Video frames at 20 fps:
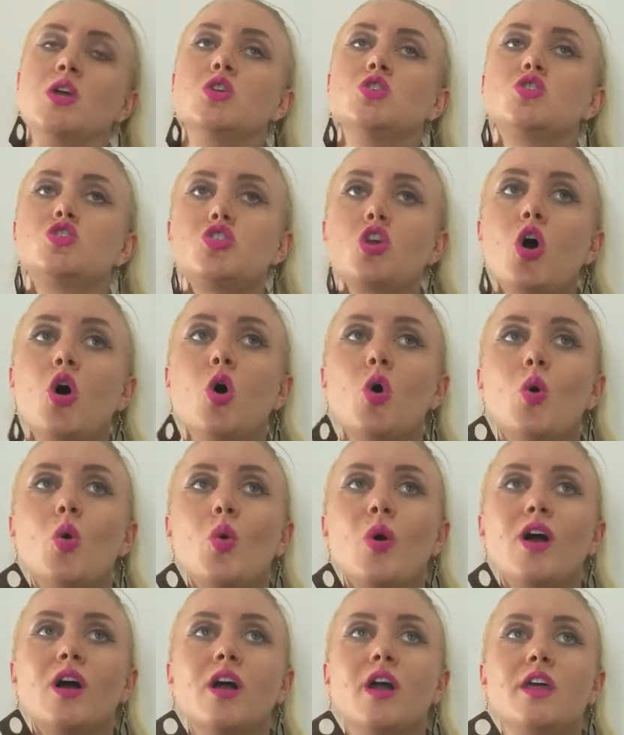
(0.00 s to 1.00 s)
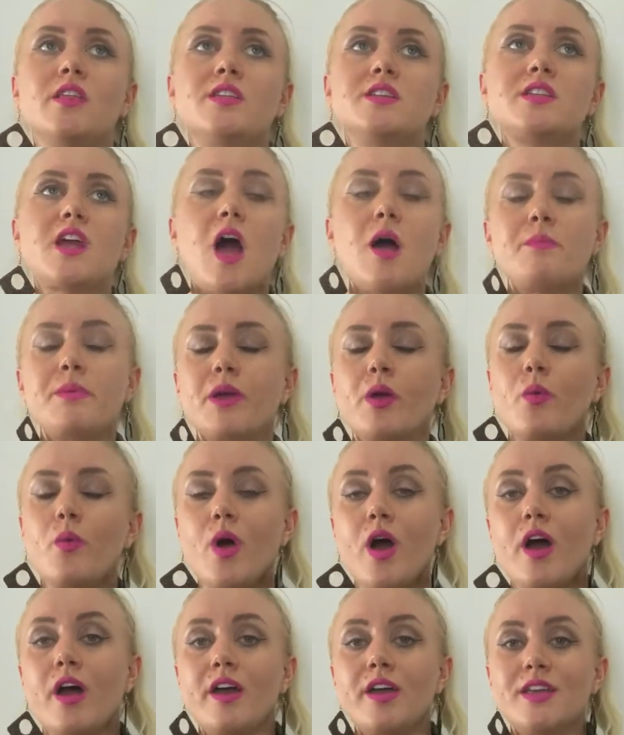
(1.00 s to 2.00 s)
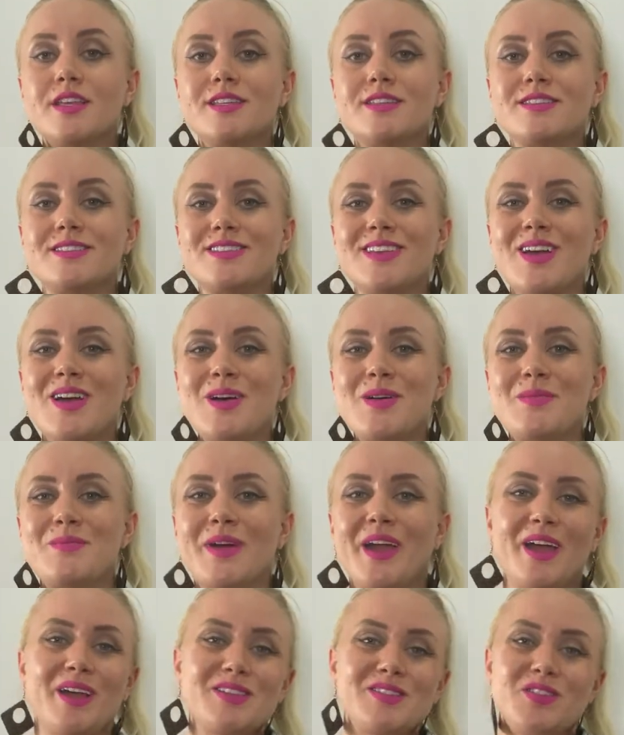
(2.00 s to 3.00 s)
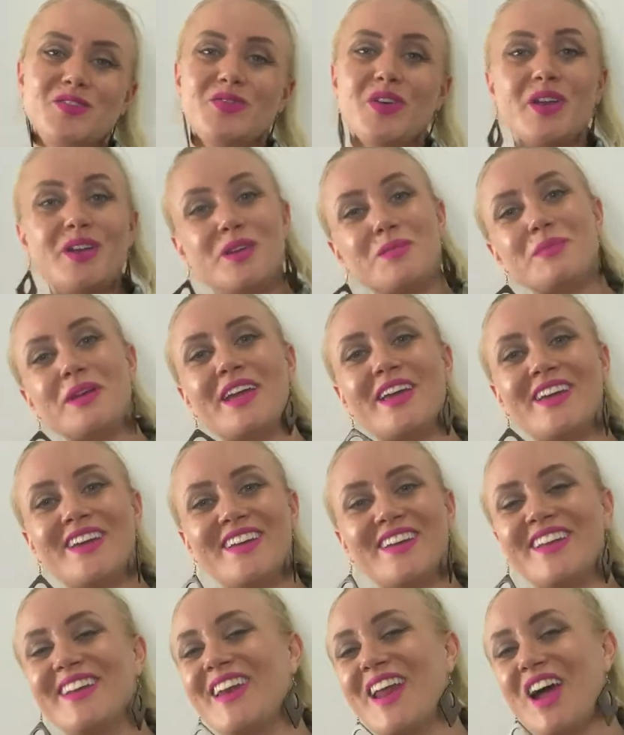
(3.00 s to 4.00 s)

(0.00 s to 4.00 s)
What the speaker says: So the topic was my ex unfriended me, and